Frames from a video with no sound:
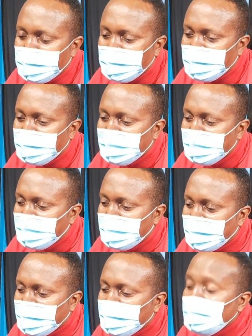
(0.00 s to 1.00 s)
Bwoy, mm.
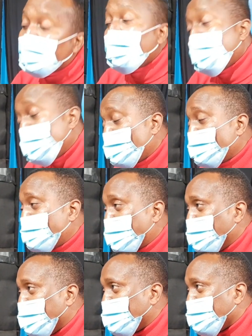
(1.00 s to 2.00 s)
uh, there are also
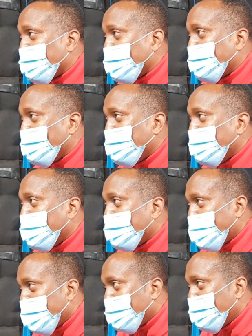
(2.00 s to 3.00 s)
speculations that you
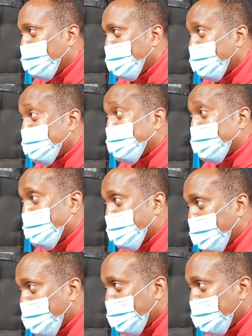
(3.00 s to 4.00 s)
and Arrow Bwoy have mm.
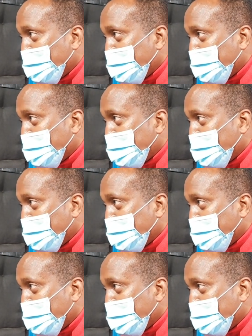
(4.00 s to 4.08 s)
something,